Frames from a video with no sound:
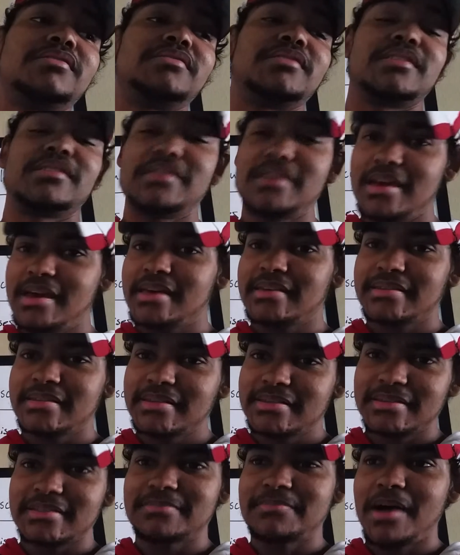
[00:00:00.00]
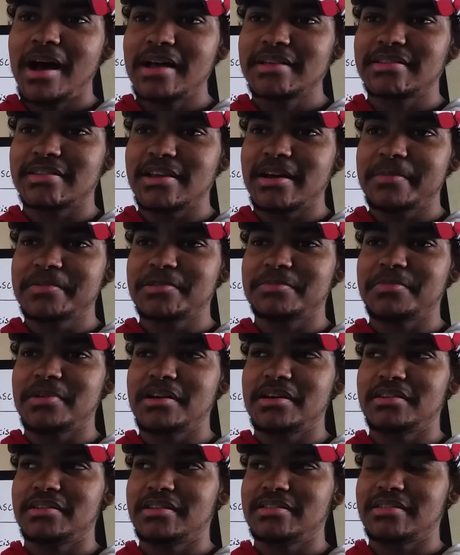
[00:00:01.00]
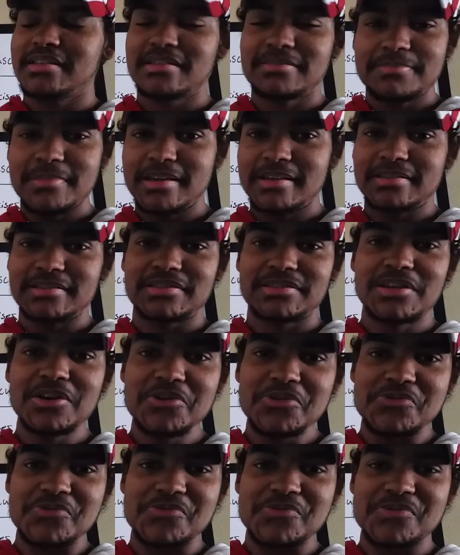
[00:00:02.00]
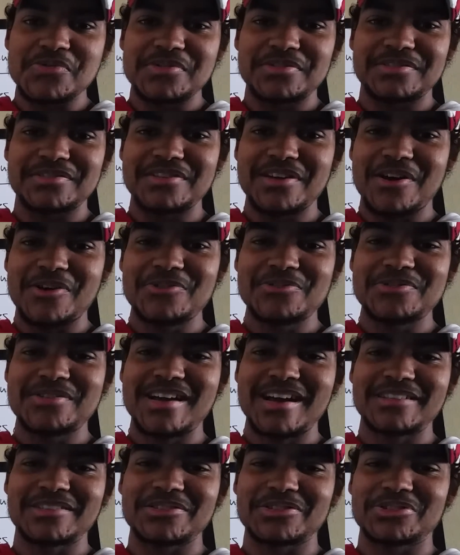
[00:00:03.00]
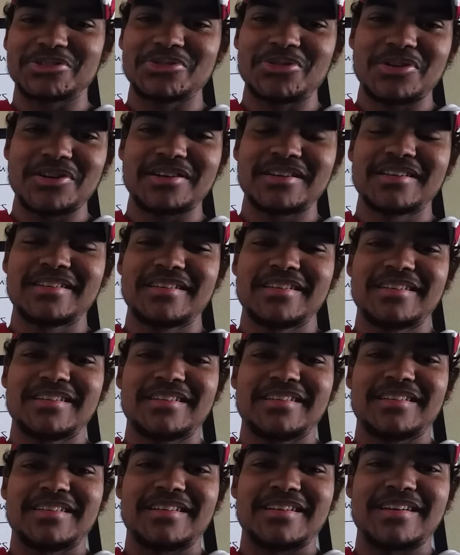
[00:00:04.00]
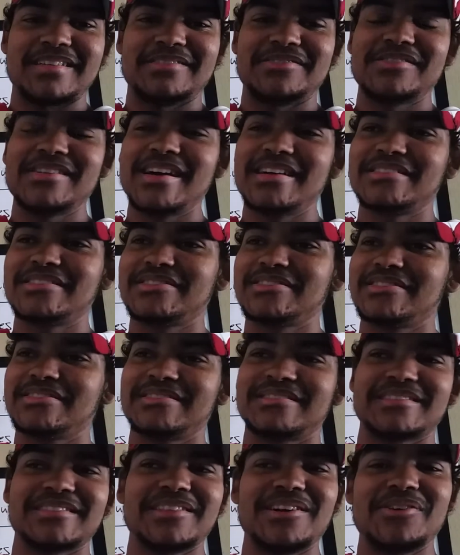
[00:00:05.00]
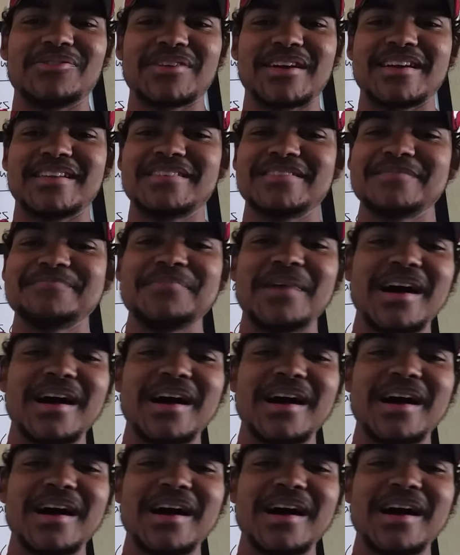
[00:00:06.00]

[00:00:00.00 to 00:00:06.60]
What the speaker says: that yes, this is biceps, but this means two. You got your short and you got your long head and your